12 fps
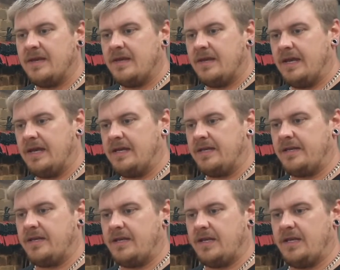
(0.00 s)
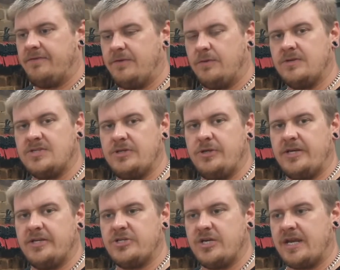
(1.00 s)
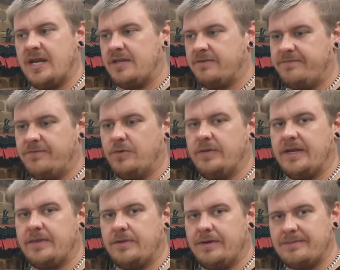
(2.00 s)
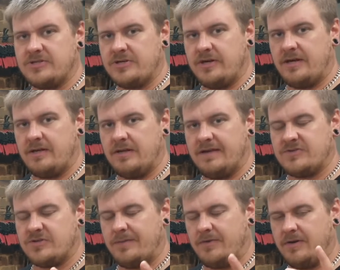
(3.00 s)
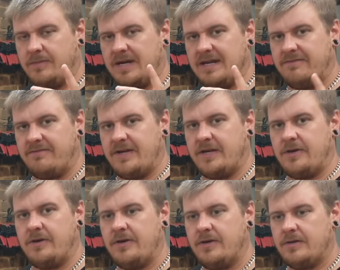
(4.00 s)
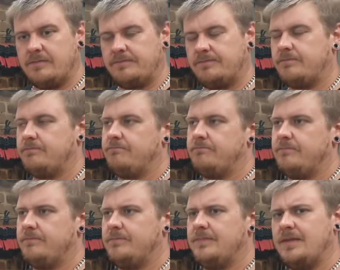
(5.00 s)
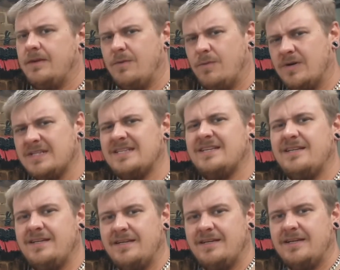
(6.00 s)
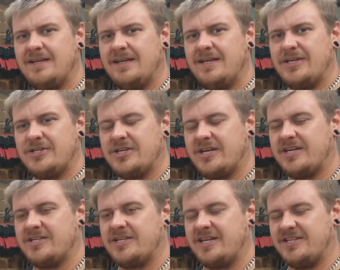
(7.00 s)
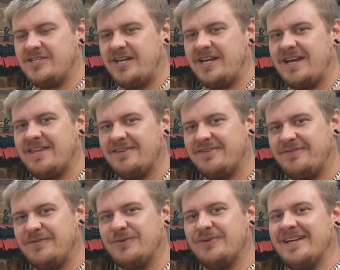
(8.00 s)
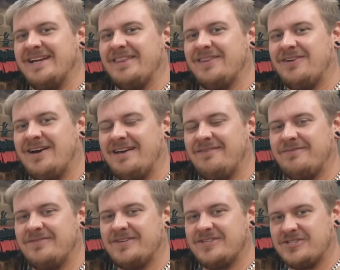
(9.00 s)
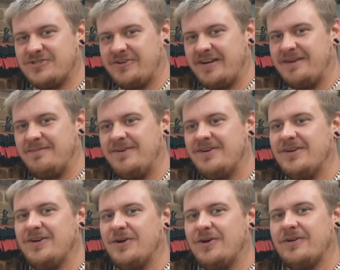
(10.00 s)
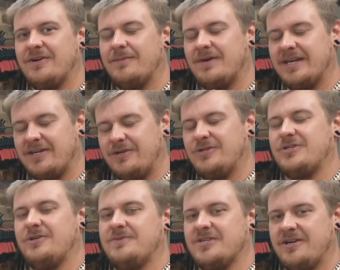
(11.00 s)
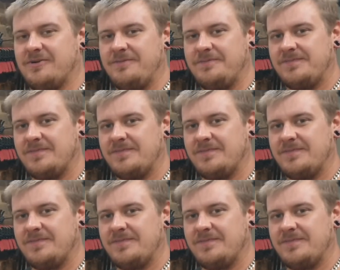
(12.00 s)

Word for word: And if you want to, you can check out the full length live stream on my video. What? you can check out the full-length live stream on my YouTube channel.